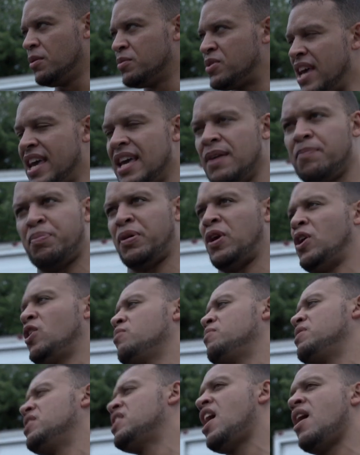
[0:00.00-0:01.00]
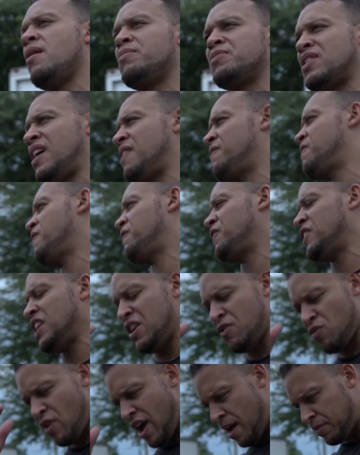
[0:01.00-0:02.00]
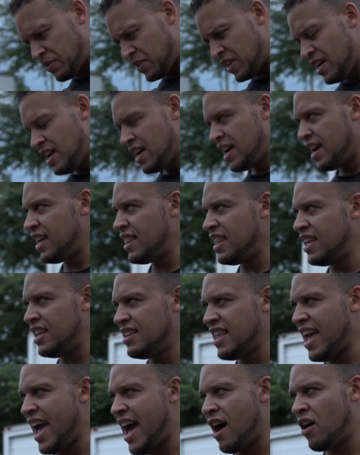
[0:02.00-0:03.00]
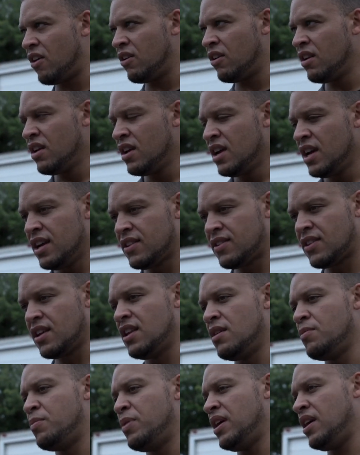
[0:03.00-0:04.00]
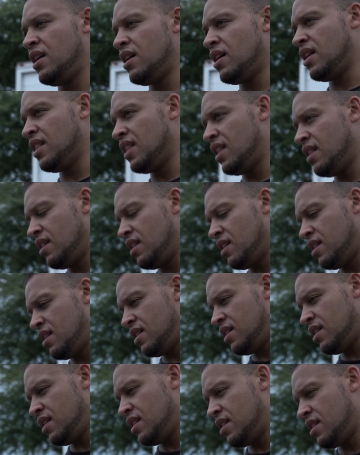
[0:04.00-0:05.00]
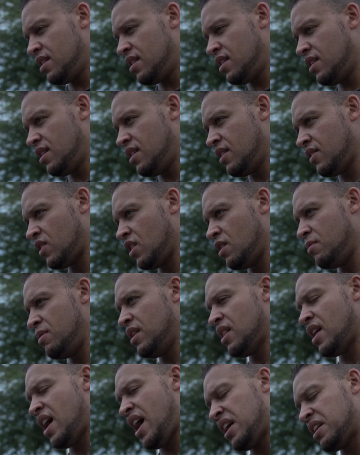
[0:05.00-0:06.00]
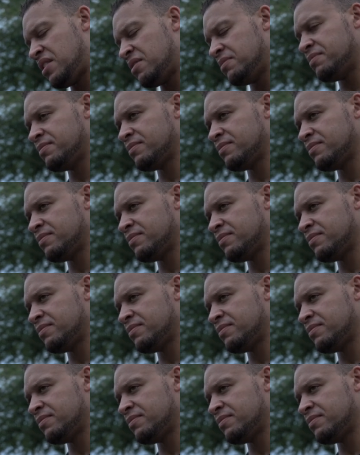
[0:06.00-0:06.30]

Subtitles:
what I'm saying? Pyramid up to like 15 reps and then down. It's going to be like